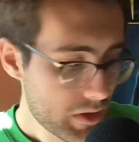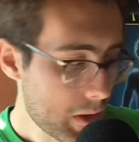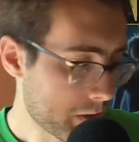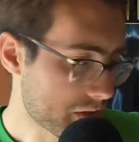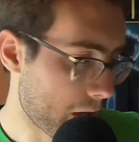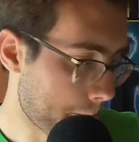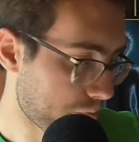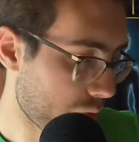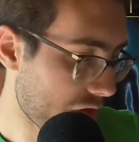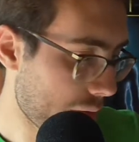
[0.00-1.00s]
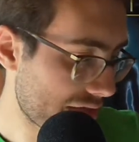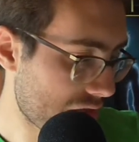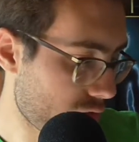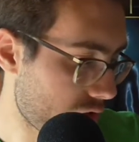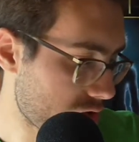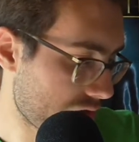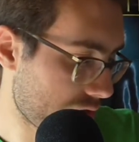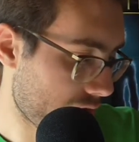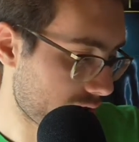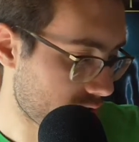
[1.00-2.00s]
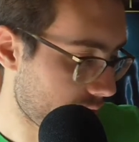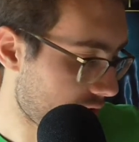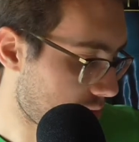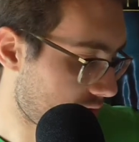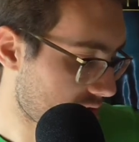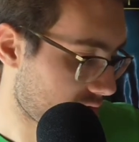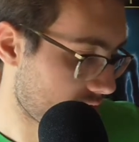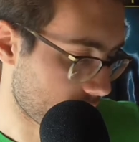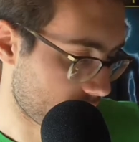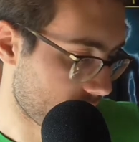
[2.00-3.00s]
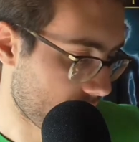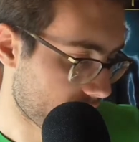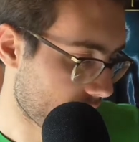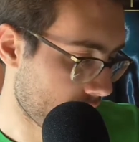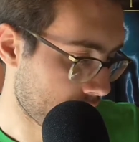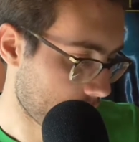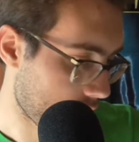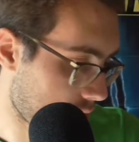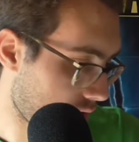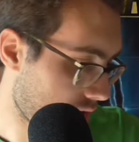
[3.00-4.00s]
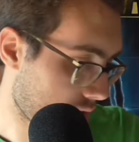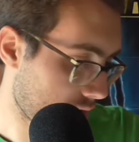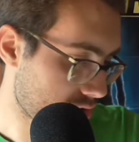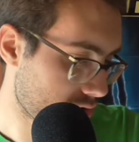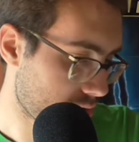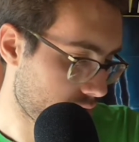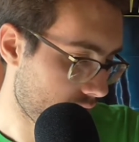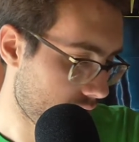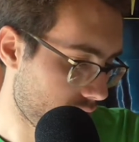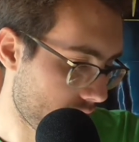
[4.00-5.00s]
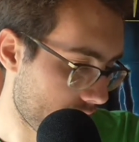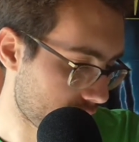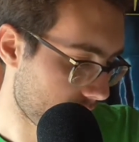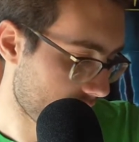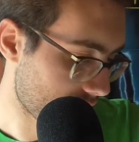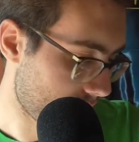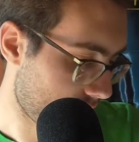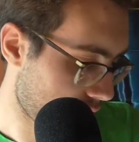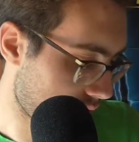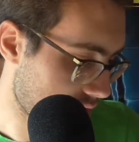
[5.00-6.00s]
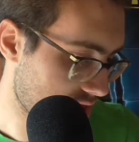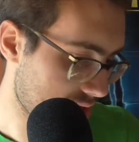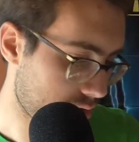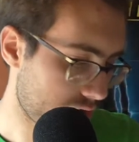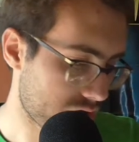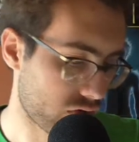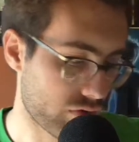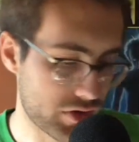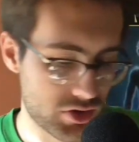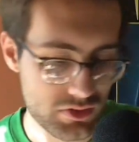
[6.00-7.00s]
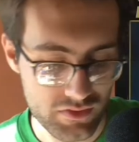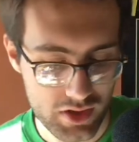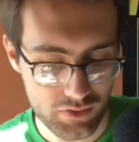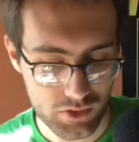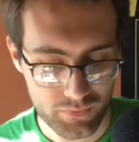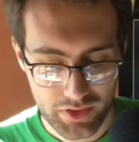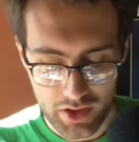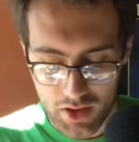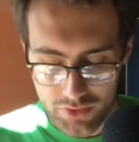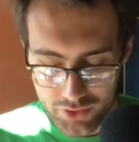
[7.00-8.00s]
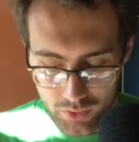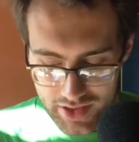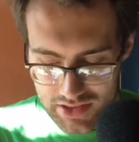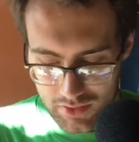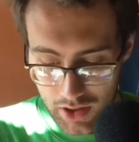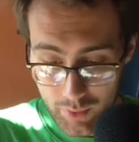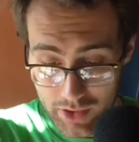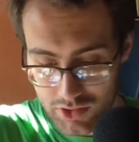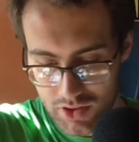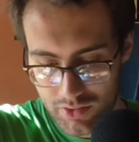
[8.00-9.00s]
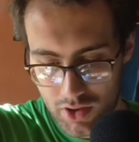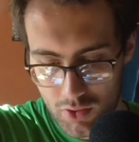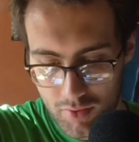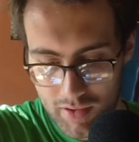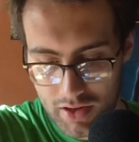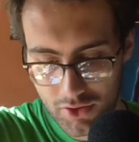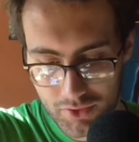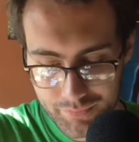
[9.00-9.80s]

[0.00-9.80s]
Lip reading: So, we know Empty the Warrens, we know Grape Shot, we know Past in Flames, we know Gifts Ungiven, we know Pyrotic Ritual, Baral, Electromancer, Manamorphose, Desperate Ritual, Noxious Revival. The rest, and we also know Remand.